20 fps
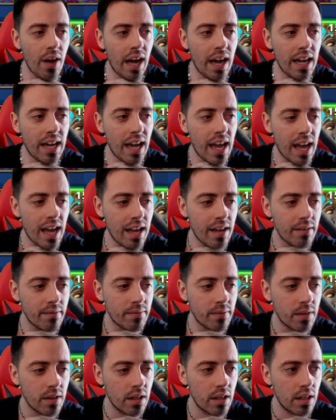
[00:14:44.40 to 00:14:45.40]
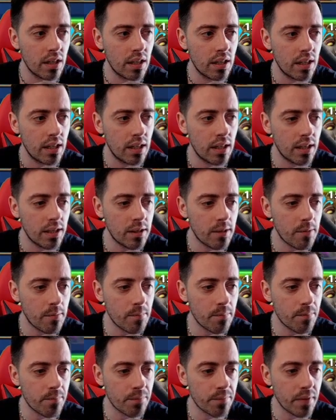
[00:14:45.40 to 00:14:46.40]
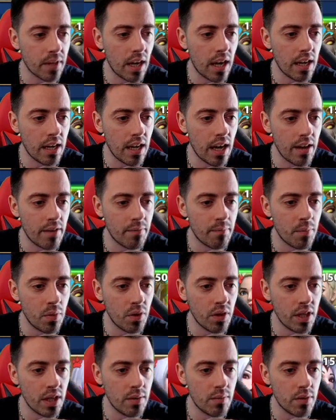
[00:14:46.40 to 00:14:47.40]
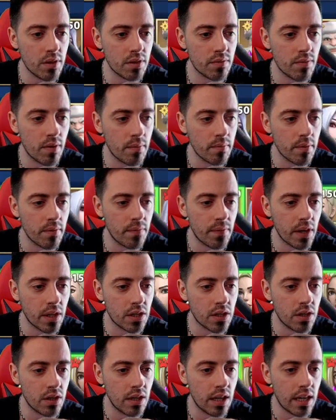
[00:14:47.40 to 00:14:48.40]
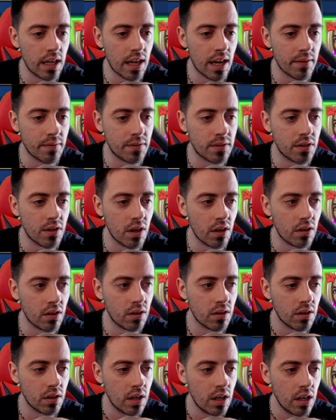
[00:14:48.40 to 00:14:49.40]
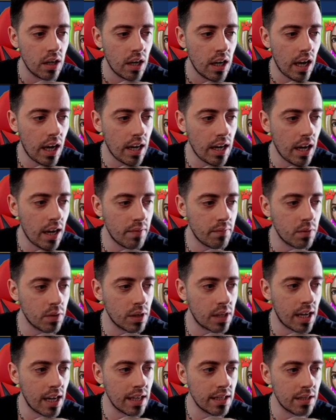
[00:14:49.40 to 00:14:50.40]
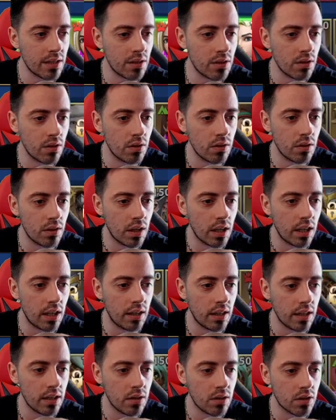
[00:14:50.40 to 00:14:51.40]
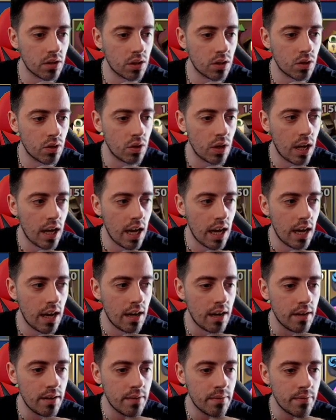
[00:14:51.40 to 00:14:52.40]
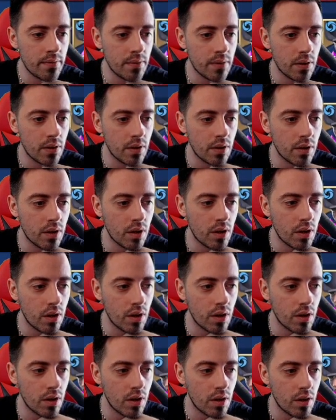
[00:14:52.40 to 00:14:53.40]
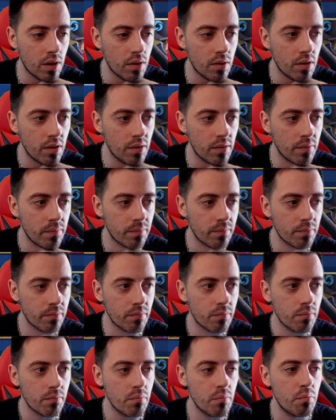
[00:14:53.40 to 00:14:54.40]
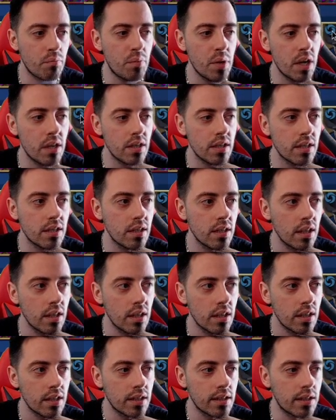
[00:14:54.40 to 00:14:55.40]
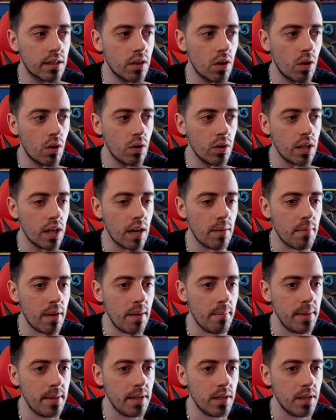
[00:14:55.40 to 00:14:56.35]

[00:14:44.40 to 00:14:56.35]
I have um, I have more heroes from the faction. I have Tuck, I have Ilcaster, and I also have um, Bunny. So yeah, maybe